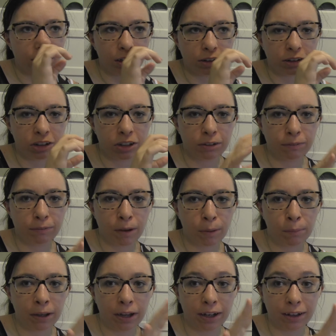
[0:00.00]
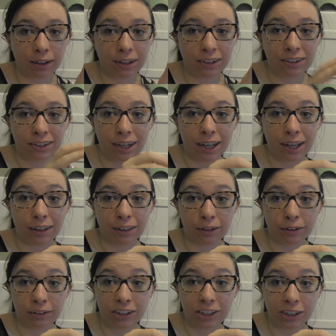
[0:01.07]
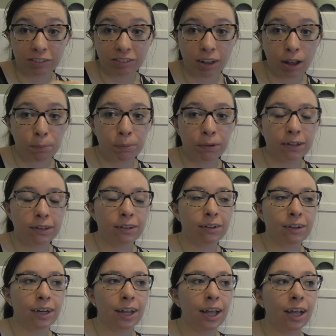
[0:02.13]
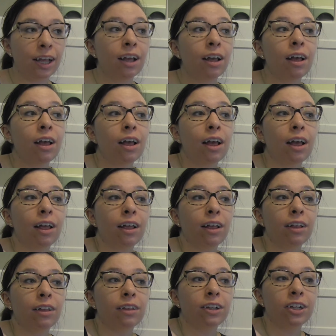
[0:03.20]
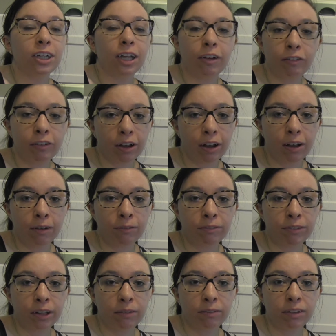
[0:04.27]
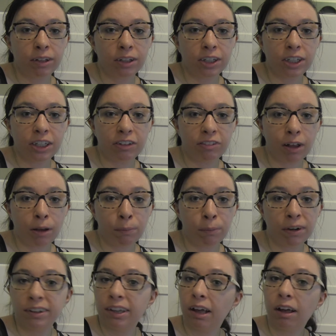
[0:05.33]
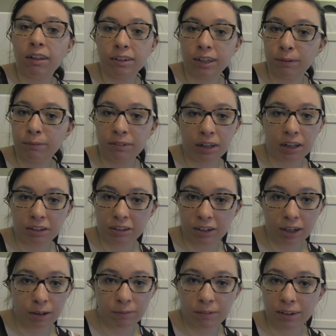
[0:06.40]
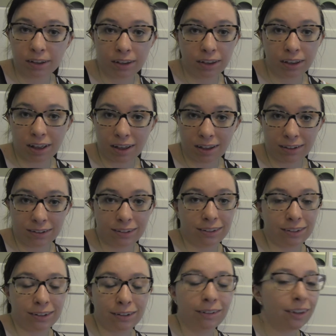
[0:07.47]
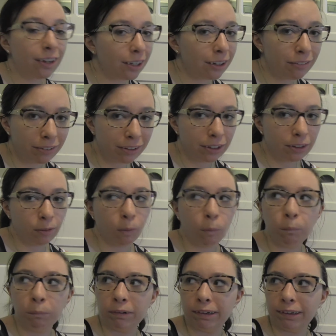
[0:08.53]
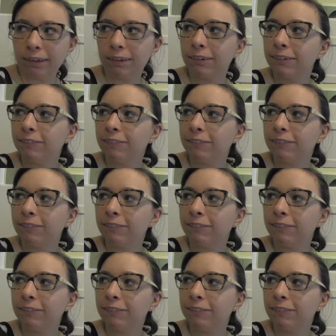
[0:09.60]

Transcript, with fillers: lunch, my bad, lunch, I had the cheese slaw bread. So today, the chef comes, I'm like, cheese slaw bread. He's like, oh, the same as yesterday? I'm like, yes. So they're gonna really know me.